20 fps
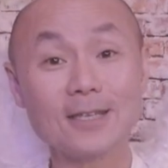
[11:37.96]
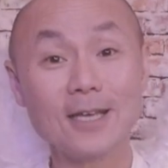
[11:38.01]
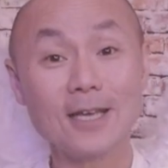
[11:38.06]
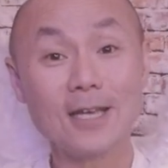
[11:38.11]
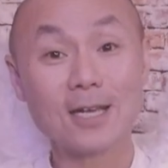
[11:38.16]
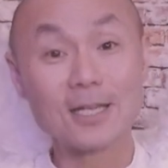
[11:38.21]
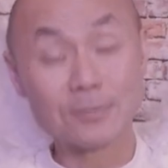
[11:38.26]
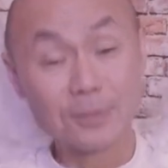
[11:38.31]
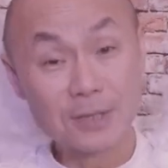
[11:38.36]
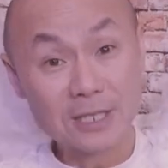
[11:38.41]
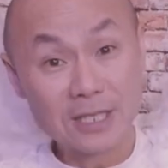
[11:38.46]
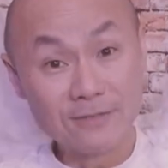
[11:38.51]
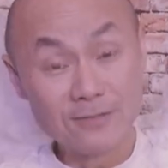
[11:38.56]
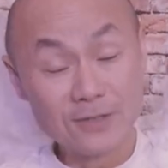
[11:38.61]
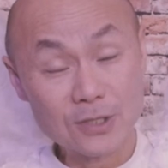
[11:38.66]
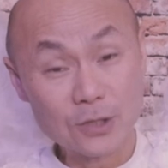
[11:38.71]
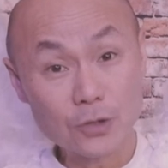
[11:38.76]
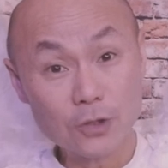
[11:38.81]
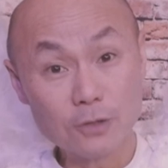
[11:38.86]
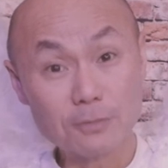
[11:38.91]
has been given
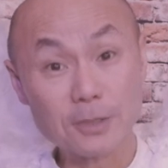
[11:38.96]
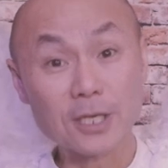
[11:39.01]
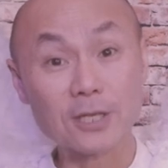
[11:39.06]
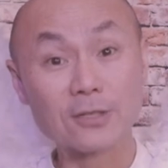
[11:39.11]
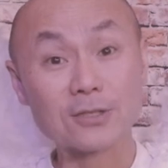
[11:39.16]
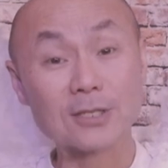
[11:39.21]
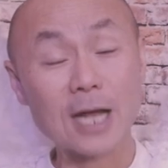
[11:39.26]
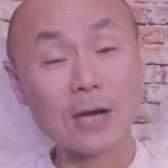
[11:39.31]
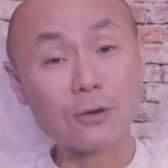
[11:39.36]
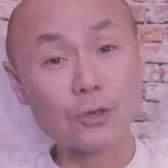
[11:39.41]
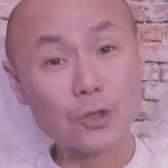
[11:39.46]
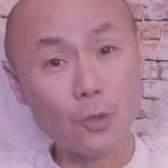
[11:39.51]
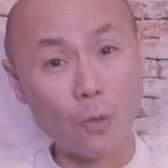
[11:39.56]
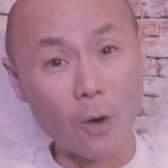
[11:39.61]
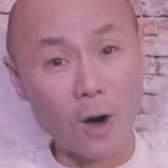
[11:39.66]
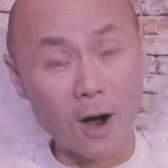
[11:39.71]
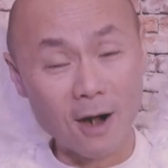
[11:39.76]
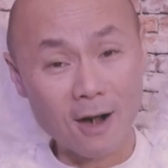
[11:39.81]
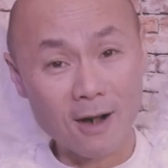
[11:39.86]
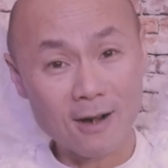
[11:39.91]
to you because now
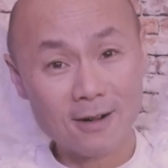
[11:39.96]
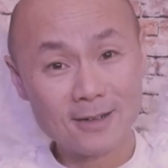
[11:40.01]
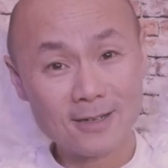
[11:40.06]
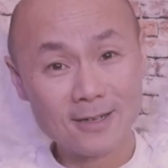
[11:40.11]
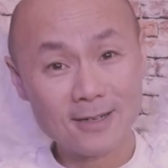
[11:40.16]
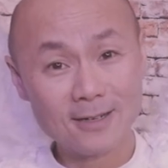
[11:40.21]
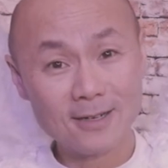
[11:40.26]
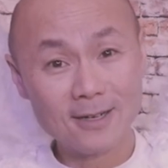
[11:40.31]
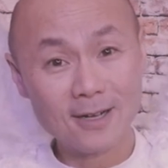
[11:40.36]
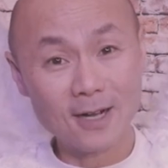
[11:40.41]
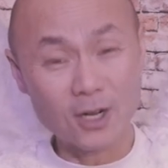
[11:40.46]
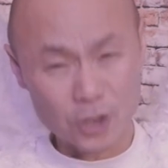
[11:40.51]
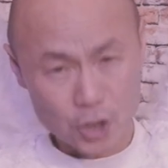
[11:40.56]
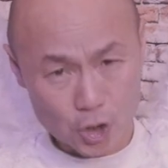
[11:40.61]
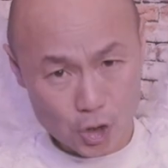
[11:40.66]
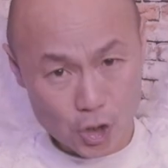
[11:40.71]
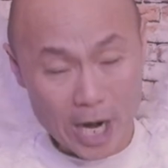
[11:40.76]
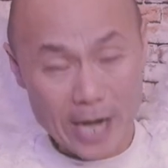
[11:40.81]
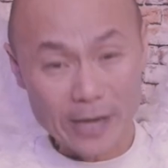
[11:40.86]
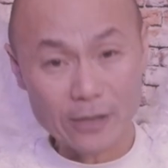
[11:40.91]
you are a
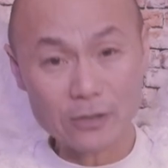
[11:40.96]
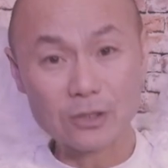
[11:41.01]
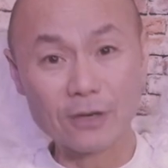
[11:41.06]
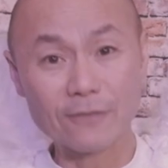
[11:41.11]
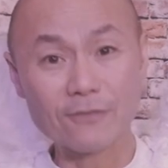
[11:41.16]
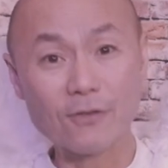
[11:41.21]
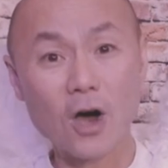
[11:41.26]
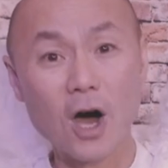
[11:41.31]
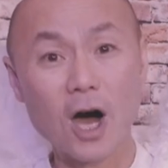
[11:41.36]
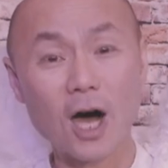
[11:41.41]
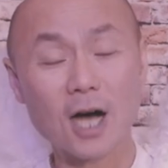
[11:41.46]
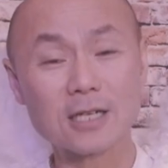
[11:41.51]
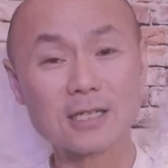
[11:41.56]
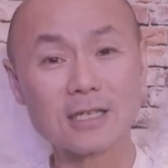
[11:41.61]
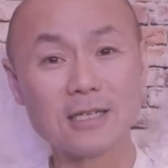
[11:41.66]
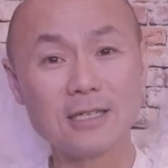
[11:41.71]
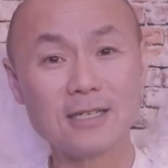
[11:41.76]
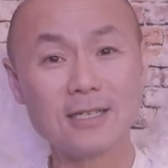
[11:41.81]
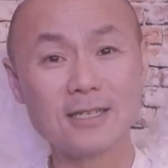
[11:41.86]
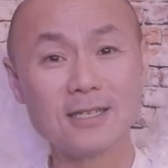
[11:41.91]
child of God.
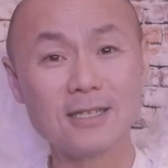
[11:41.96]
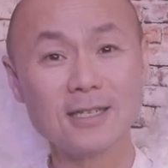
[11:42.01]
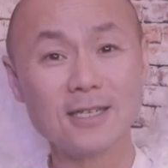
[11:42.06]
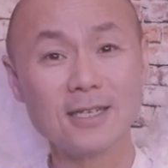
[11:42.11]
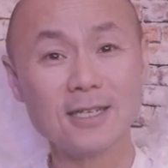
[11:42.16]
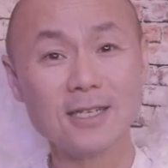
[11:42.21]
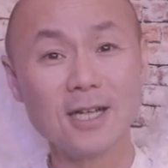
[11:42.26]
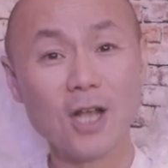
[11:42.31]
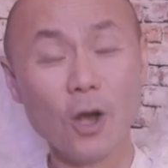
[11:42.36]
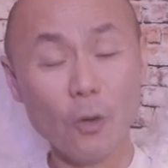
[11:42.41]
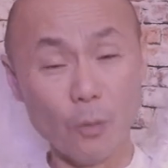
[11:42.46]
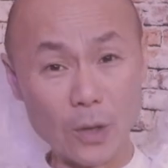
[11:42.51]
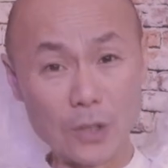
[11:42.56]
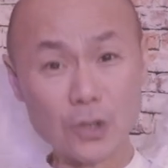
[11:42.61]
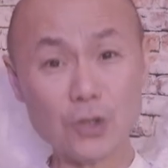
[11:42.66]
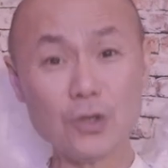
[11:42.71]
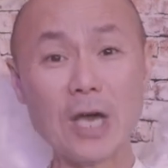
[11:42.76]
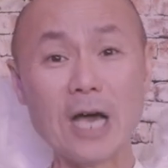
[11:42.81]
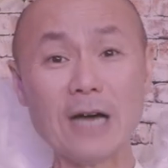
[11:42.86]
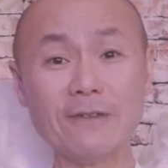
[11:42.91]
When
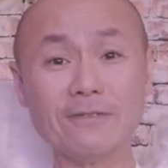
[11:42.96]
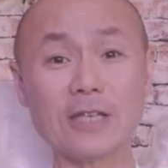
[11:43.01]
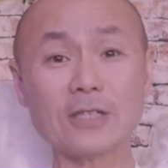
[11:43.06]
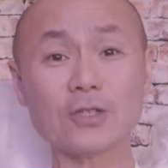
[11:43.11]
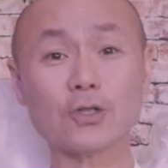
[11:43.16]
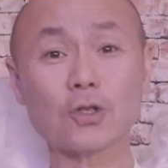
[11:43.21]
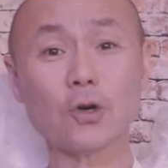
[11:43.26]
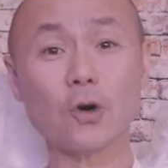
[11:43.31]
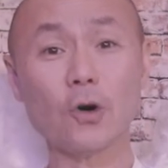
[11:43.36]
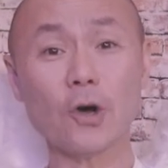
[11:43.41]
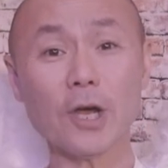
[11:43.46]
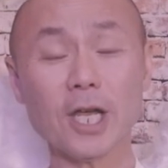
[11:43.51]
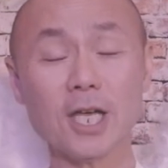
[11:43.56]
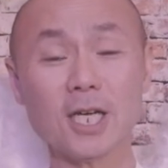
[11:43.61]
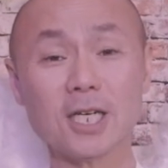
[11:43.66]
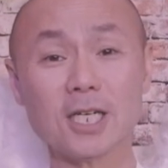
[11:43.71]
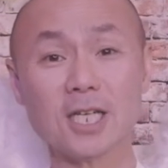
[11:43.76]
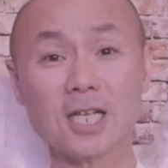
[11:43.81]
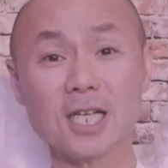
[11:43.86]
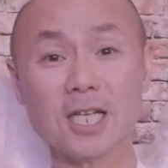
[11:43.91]
you have that joy,
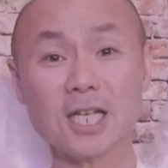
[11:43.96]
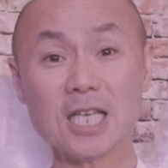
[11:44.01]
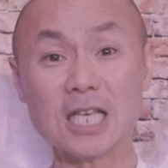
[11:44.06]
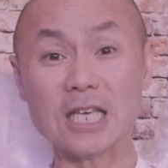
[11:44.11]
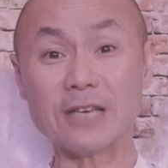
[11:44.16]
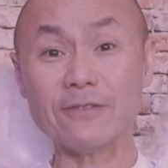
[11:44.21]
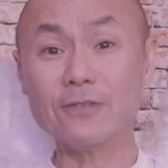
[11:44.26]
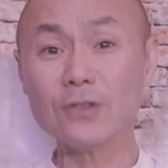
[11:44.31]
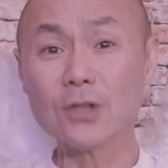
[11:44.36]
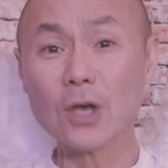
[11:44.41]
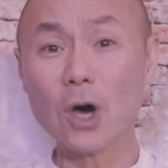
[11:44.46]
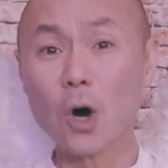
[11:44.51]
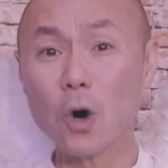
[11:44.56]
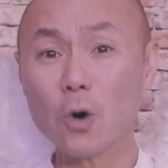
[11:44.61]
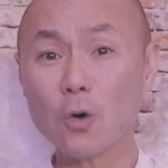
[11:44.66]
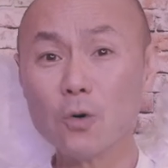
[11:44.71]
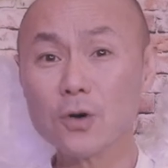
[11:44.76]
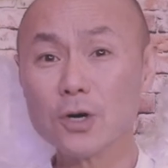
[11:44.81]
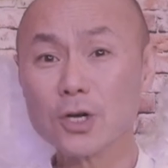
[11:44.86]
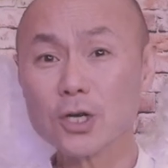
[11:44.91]
even
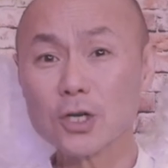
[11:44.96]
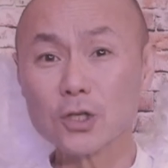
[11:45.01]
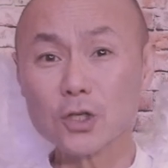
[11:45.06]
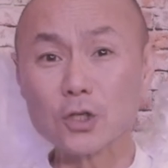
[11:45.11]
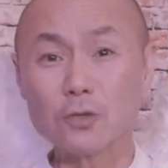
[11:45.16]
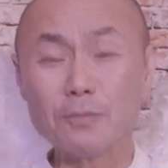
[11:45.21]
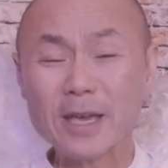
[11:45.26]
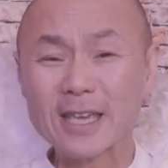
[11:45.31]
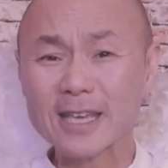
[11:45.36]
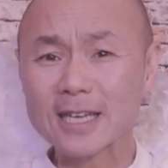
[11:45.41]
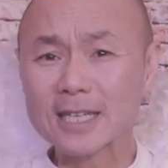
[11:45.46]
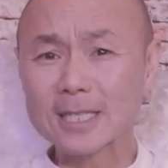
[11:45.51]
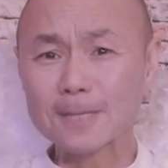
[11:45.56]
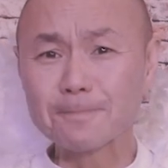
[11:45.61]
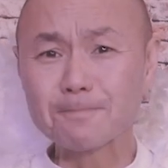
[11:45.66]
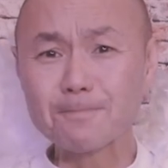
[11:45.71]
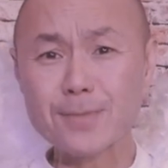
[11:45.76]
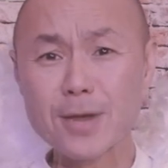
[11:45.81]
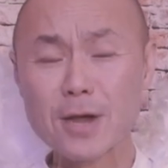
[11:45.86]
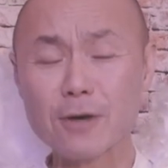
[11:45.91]
though you may
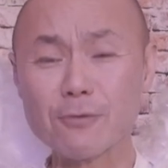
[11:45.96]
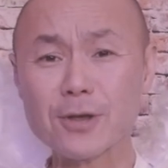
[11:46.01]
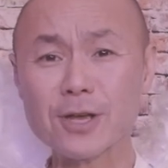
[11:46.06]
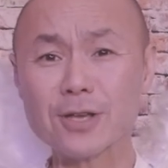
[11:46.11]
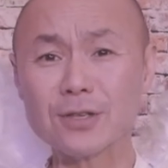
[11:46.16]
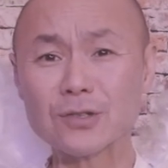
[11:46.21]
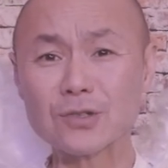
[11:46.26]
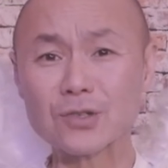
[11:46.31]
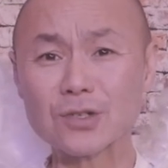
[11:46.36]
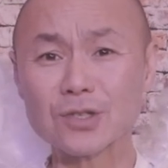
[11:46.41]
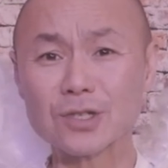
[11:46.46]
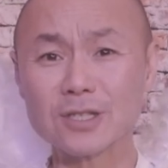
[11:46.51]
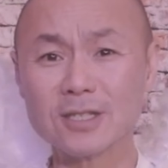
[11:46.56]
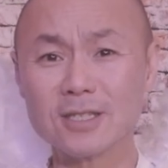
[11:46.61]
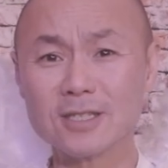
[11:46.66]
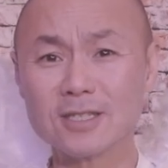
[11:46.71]
experience